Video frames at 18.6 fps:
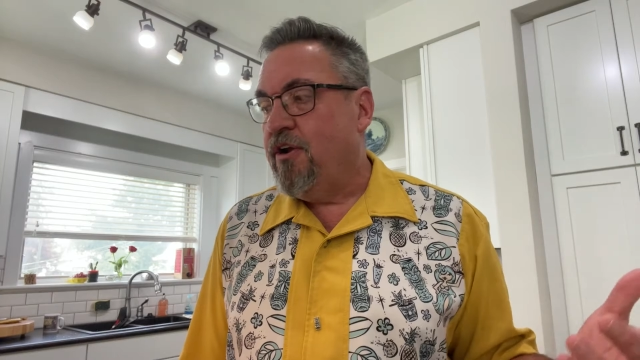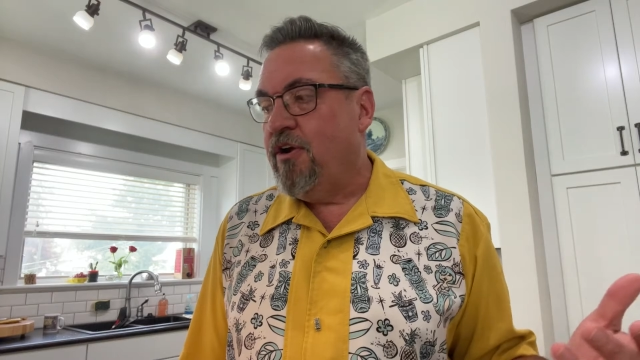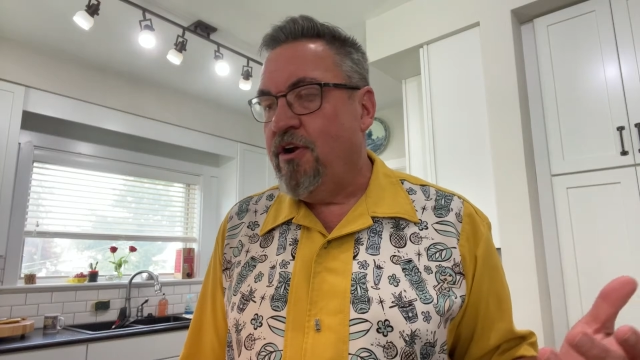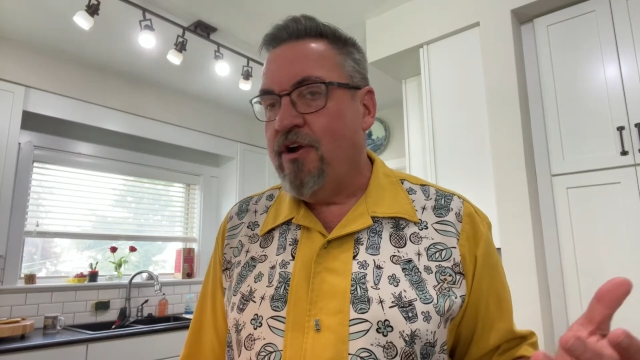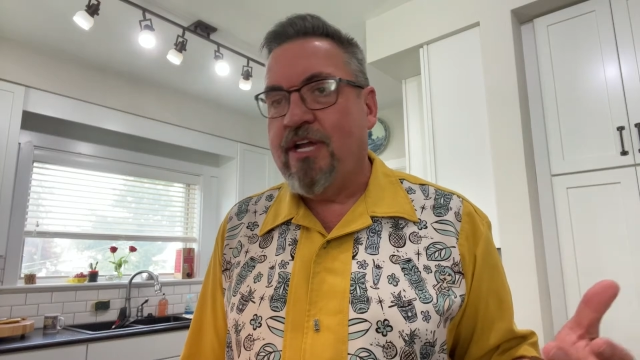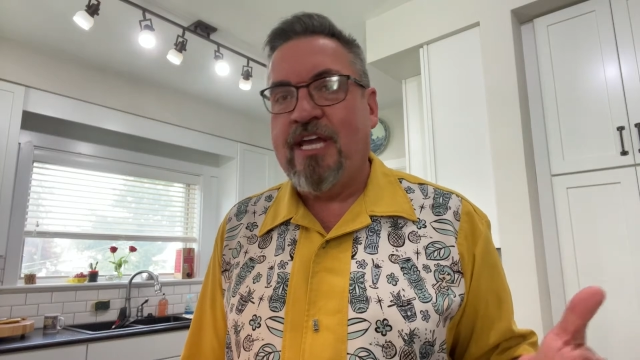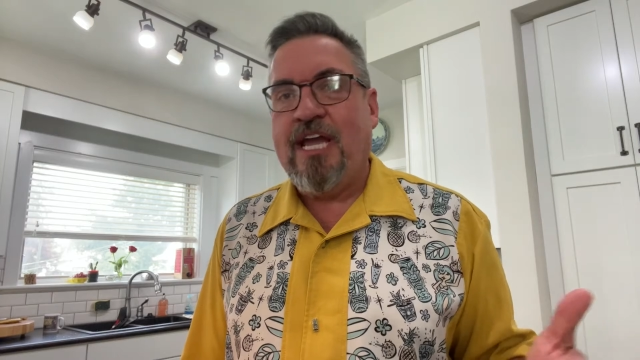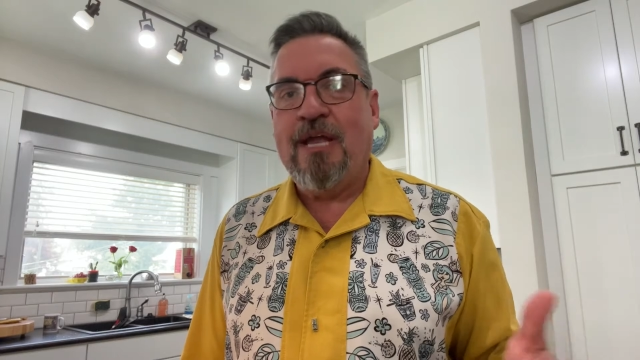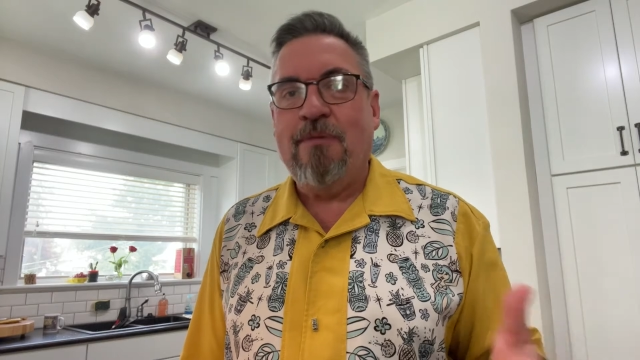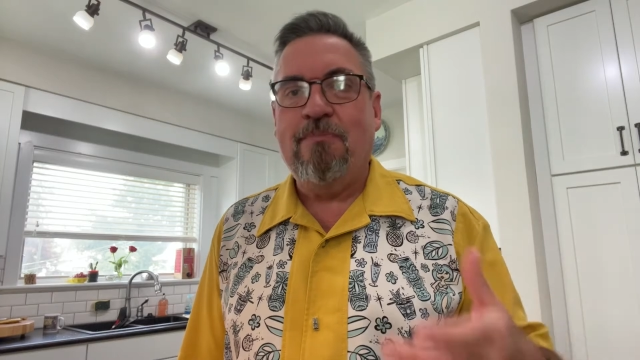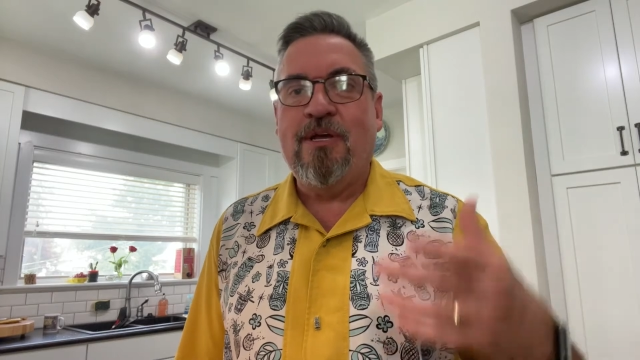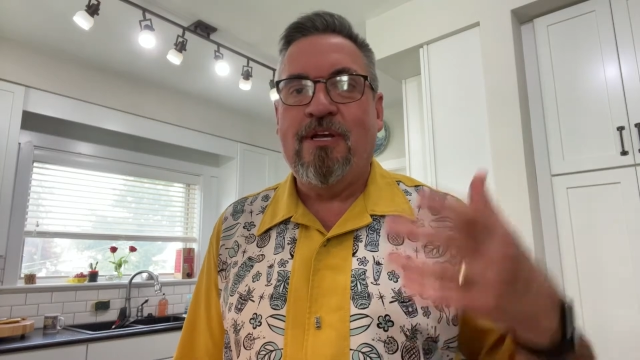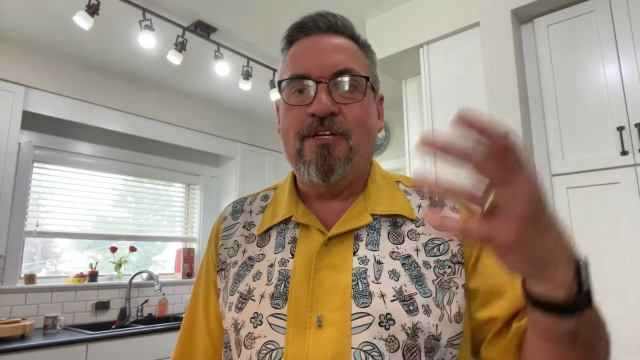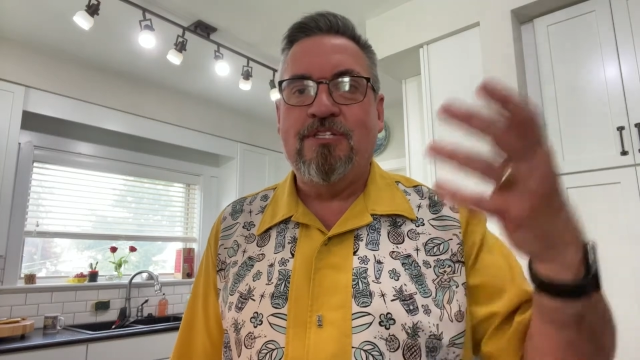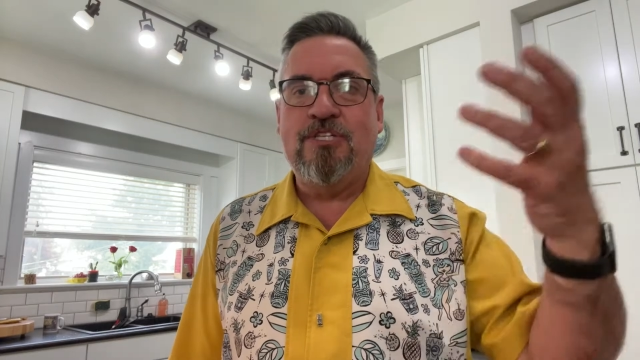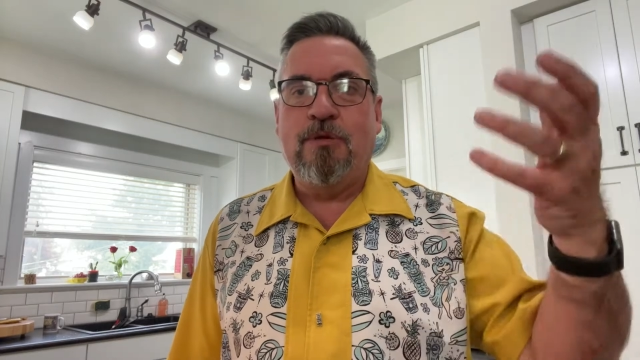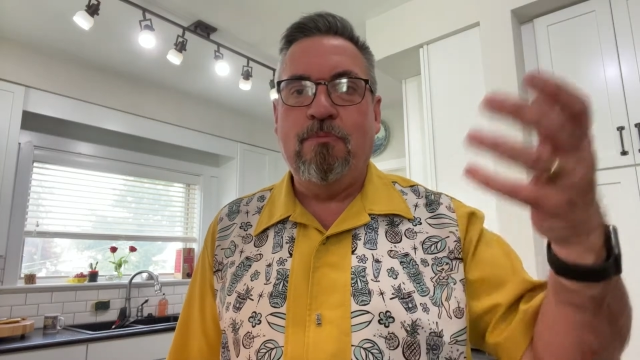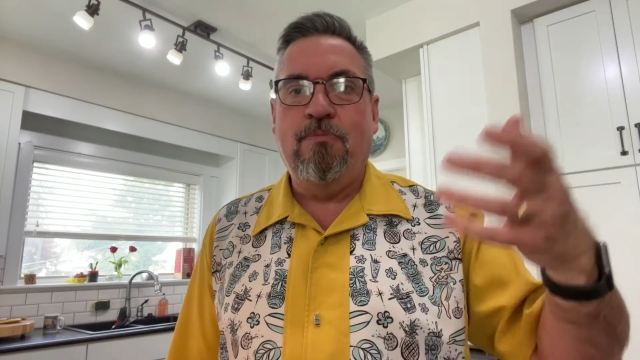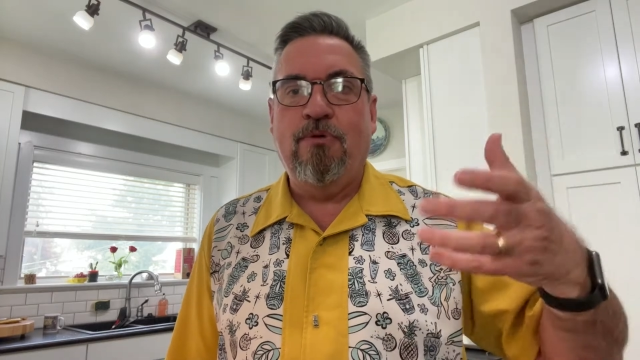Hurricane
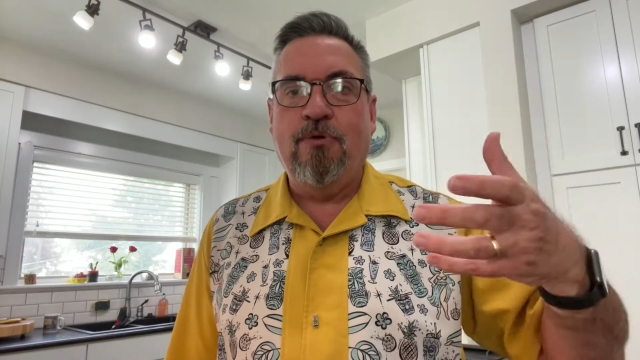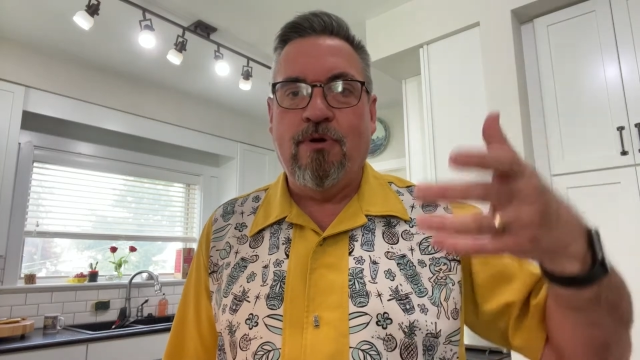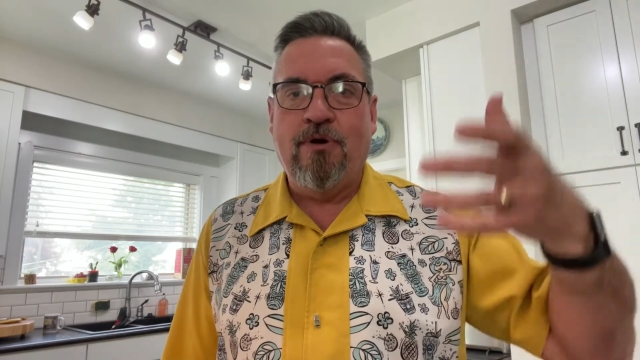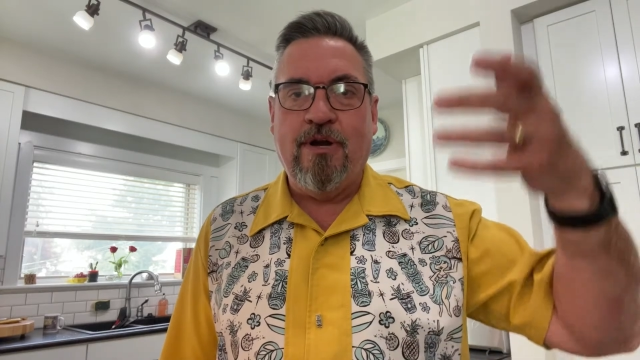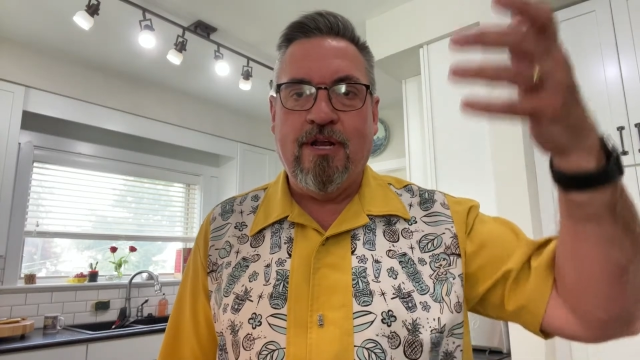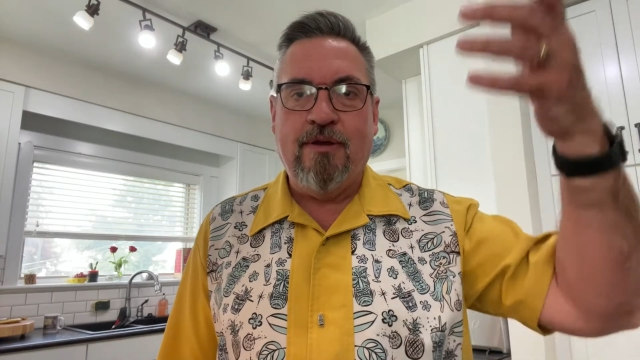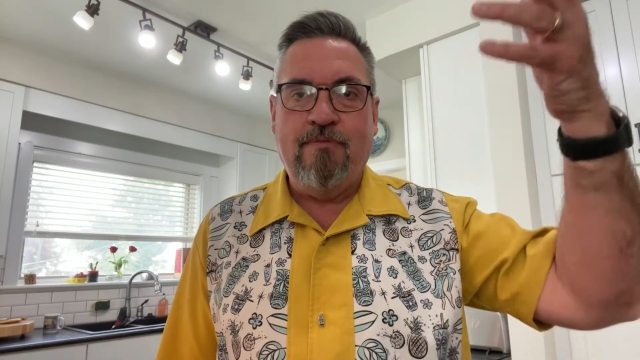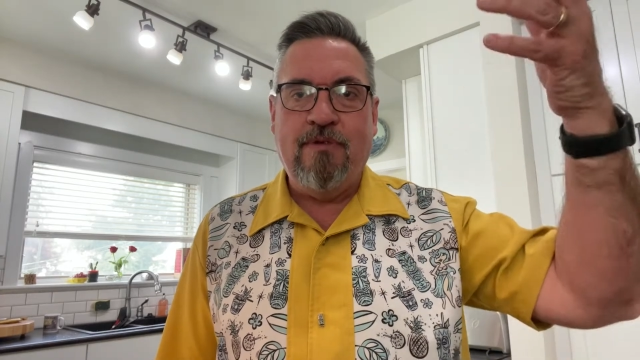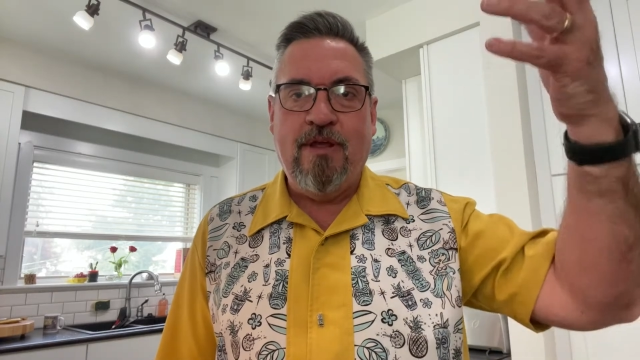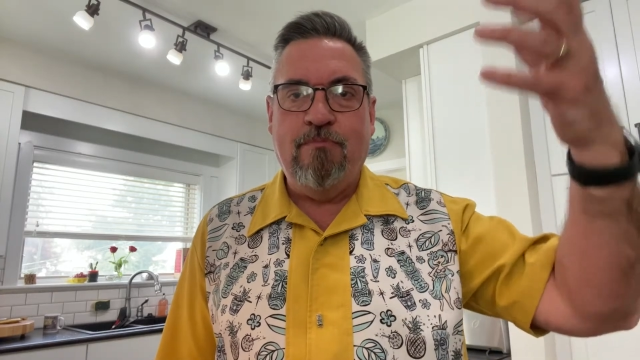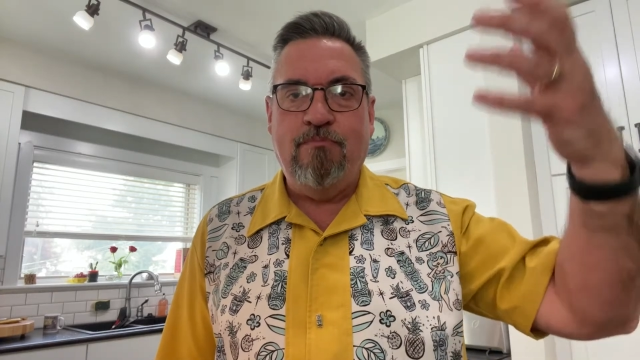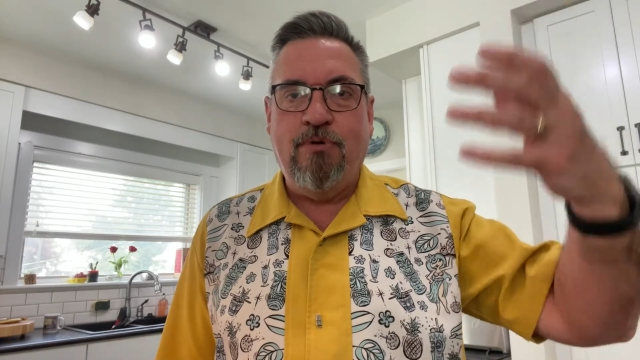because he poured it